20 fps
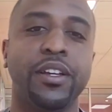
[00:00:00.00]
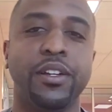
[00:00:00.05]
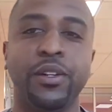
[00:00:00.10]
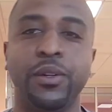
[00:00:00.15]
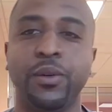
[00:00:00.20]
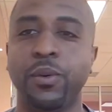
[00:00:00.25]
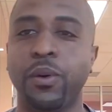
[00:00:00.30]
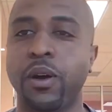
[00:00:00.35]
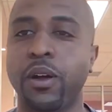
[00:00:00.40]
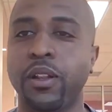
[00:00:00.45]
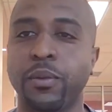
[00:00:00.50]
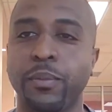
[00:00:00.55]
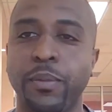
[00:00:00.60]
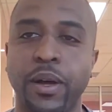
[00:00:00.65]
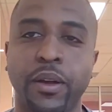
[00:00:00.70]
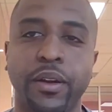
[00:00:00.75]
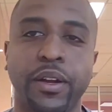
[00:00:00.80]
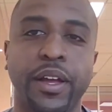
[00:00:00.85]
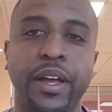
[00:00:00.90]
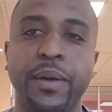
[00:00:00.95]
He knew all
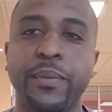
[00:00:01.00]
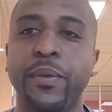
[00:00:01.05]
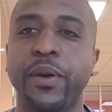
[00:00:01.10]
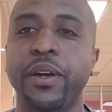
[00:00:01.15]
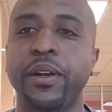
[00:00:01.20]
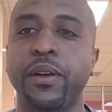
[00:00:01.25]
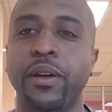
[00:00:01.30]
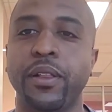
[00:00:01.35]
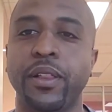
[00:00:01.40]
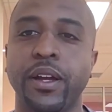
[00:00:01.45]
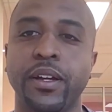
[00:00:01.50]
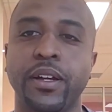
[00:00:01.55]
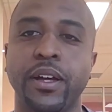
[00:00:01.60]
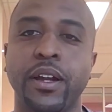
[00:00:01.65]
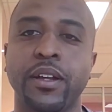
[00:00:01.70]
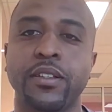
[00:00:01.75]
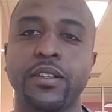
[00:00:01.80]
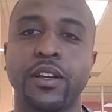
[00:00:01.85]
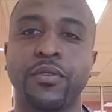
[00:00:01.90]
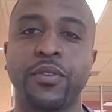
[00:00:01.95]
about Amway and all that
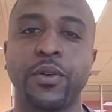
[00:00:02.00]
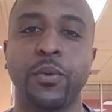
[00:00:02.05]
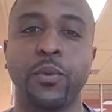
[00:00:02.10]
kind of stuff.